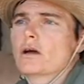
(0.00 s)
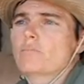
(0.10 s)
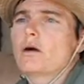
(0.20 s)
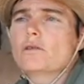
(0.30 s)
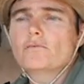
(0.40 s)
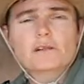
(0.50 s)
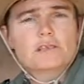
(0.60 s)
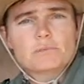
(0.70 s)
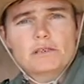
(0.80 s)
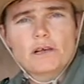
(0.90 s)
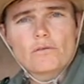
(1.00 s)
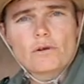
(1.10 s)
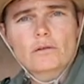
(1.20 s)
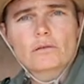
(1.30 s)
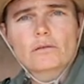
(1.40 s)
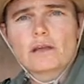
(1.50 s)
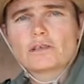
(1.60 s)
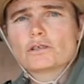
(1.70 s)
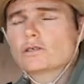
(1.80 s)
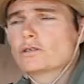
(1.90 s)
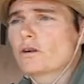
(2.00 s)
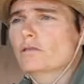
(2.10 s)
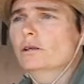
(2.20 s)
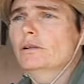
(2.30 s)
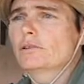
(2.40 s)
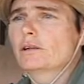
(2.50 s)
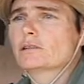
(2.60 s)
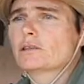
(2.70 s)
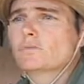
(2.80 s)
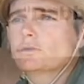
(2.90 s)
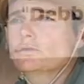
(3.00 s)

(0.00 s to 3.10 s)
polar fleece material, that's the only things that we